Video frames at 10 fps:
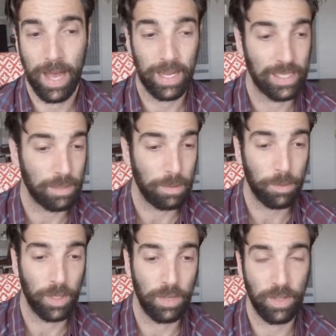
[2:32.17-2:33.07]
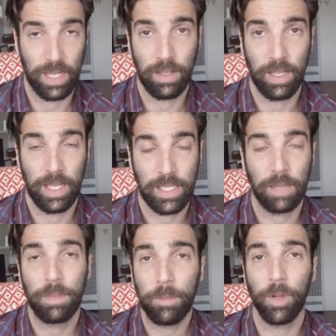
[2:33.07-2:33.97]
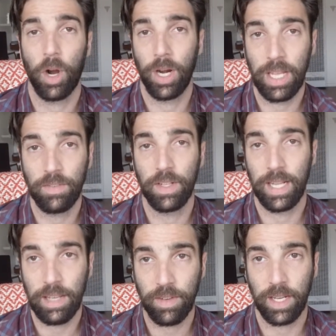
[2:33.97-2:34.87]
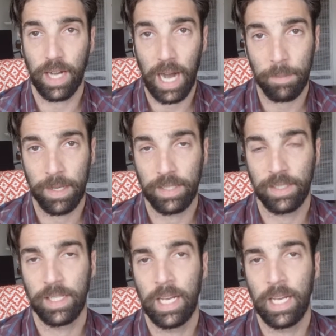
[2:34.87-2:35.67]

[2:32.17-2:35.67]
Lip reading: and some people are even leaving comments